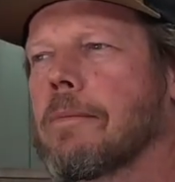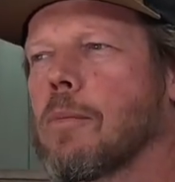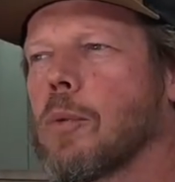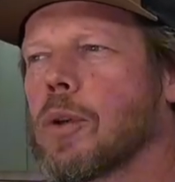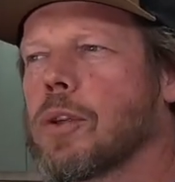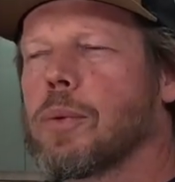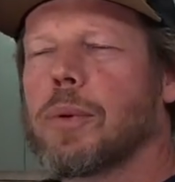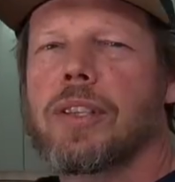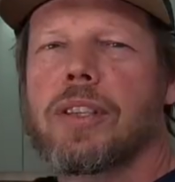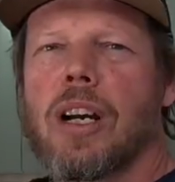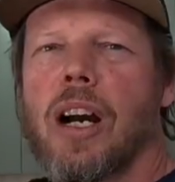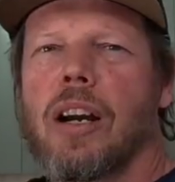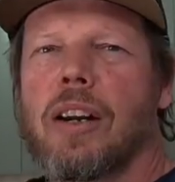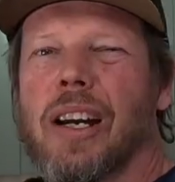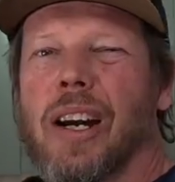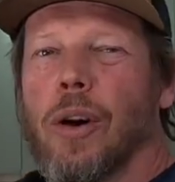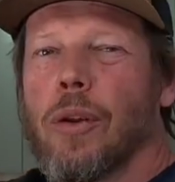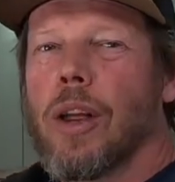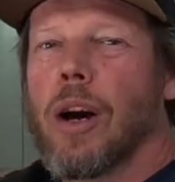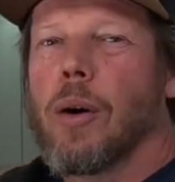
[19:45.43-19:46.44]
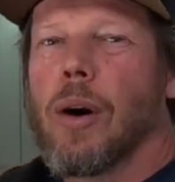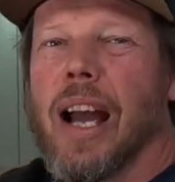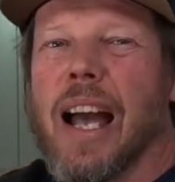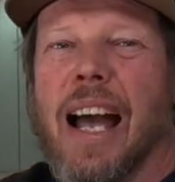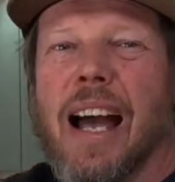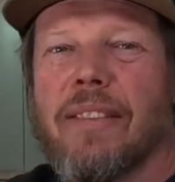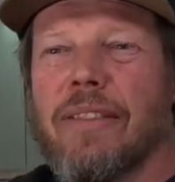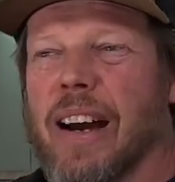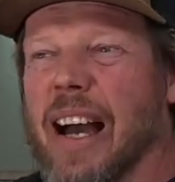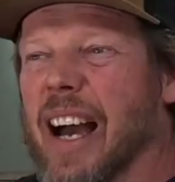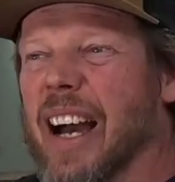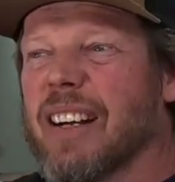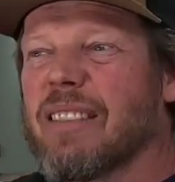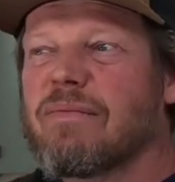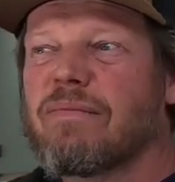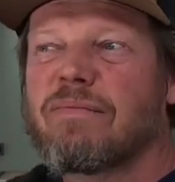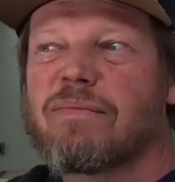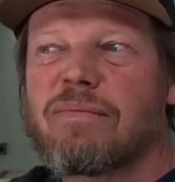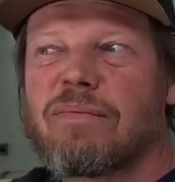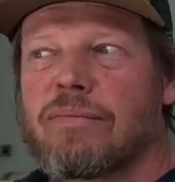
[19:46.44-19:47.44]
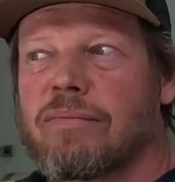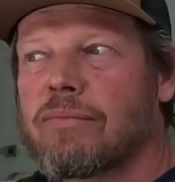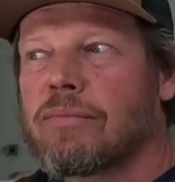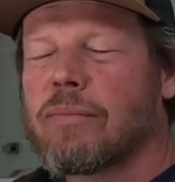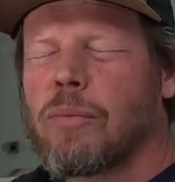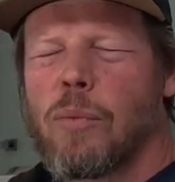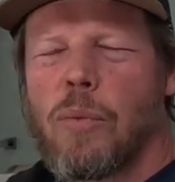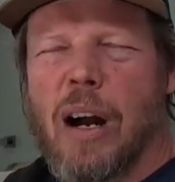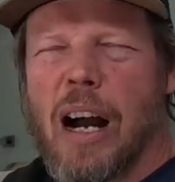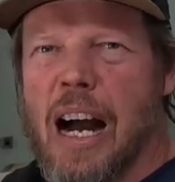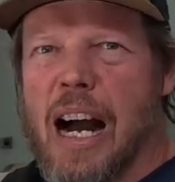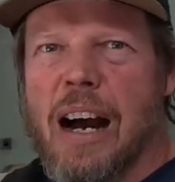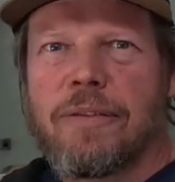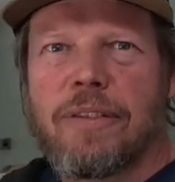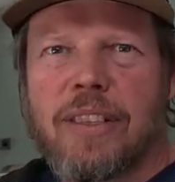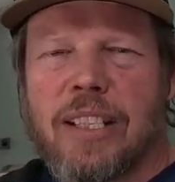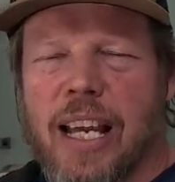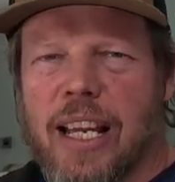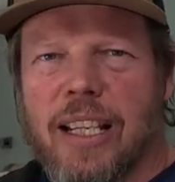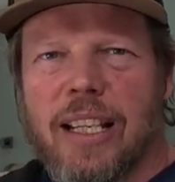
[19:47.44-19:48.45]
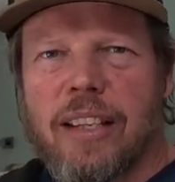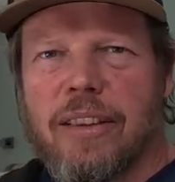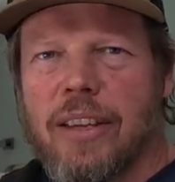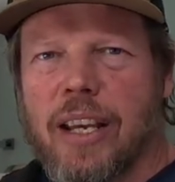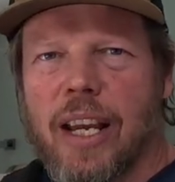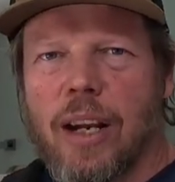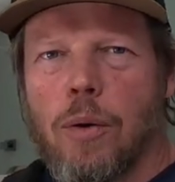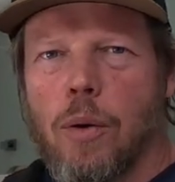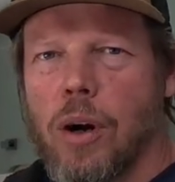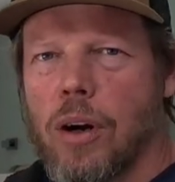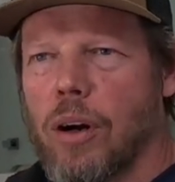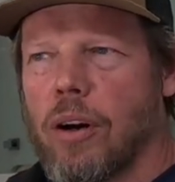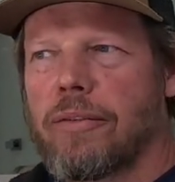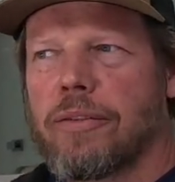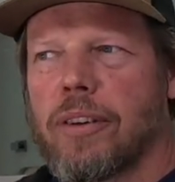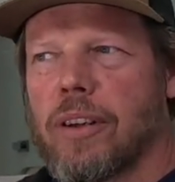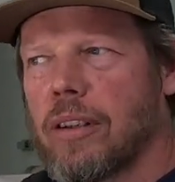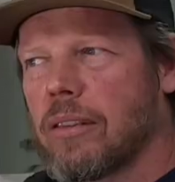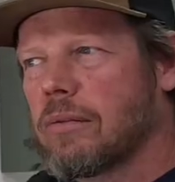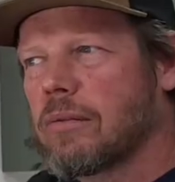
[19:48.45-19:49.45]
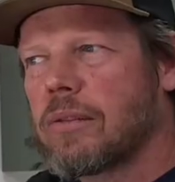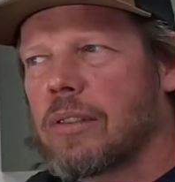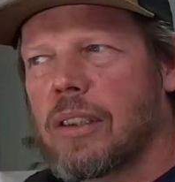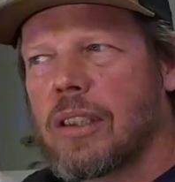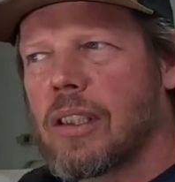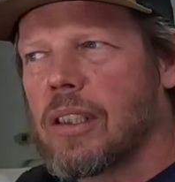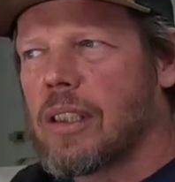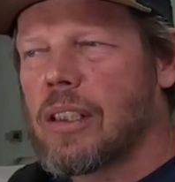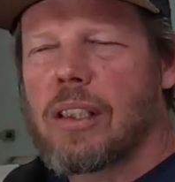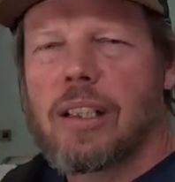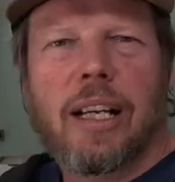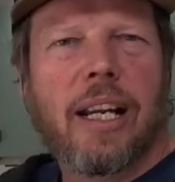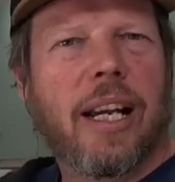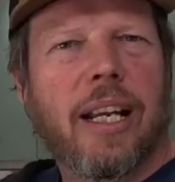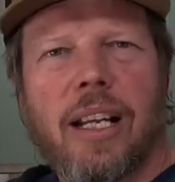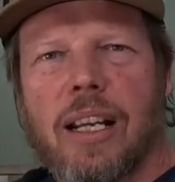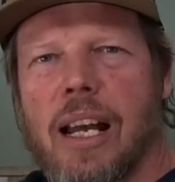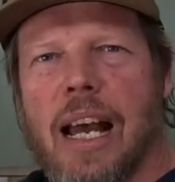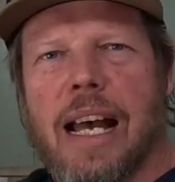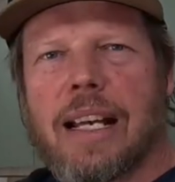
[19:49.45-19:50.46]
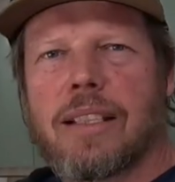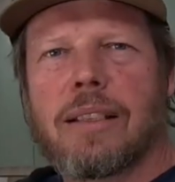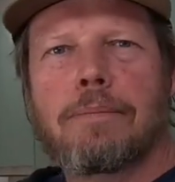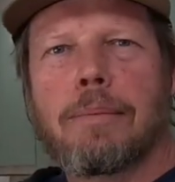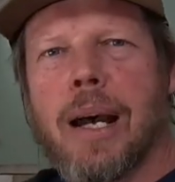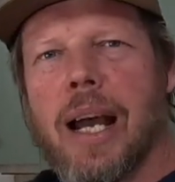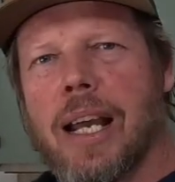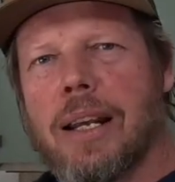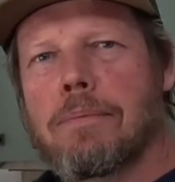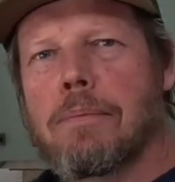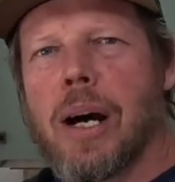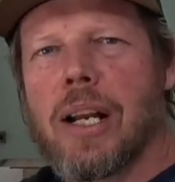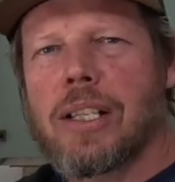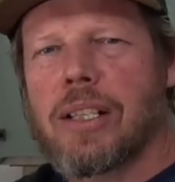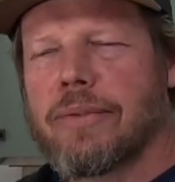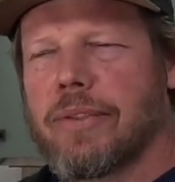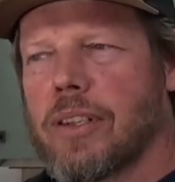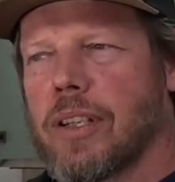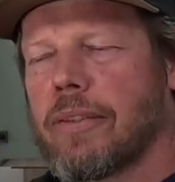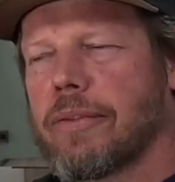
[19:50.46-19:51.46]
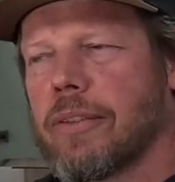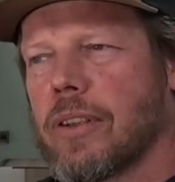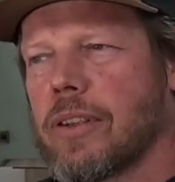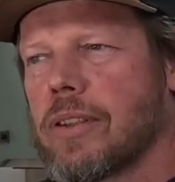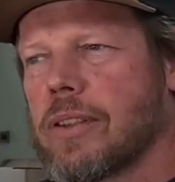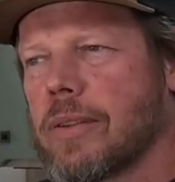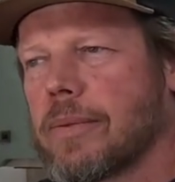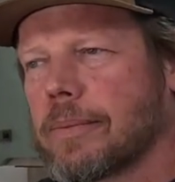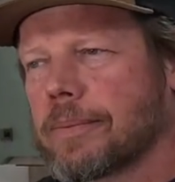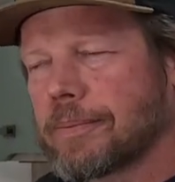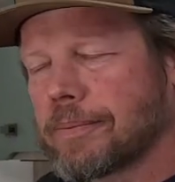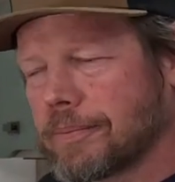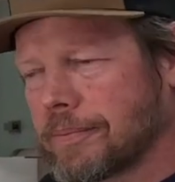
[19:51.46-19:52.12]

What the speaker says: which we don't. Although I have had half a tank in there quite often, and it hasn't made much of a difference.